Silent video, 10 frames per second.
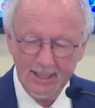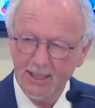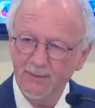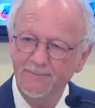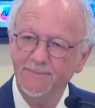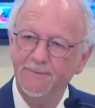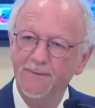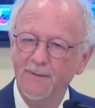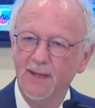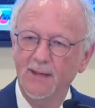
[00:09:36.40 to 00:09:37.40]

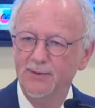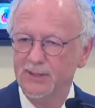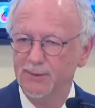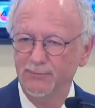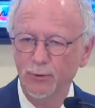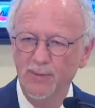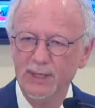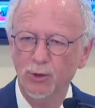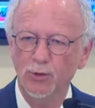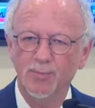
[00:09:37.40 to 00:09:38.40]
If, as some of you may
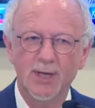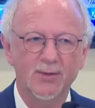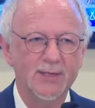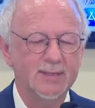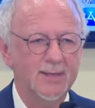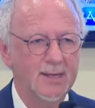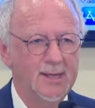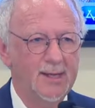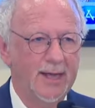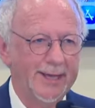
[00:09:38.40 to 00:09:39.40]
know about
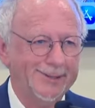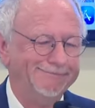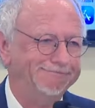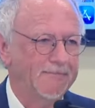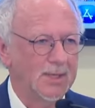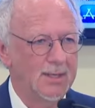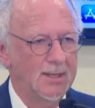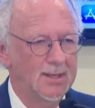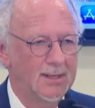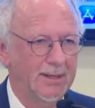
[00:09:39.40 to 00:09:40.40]
a
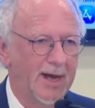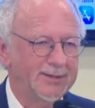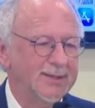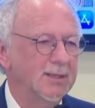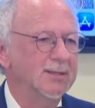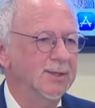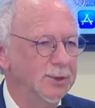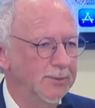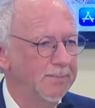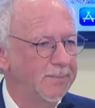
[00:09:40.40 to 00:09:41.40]

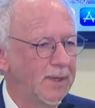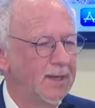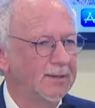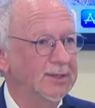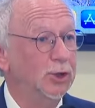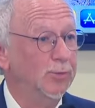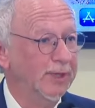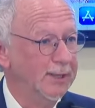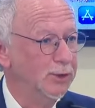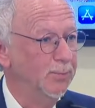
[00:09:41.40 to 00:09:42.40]
citizenship
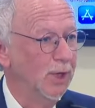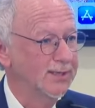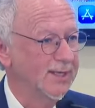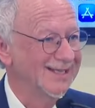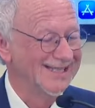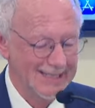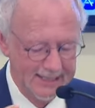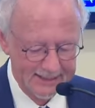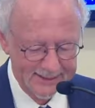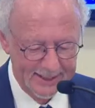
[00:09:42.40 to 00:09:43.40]
determination process in
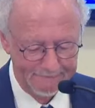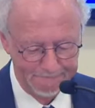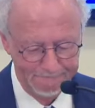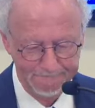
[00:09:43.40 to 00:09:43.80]
Assam,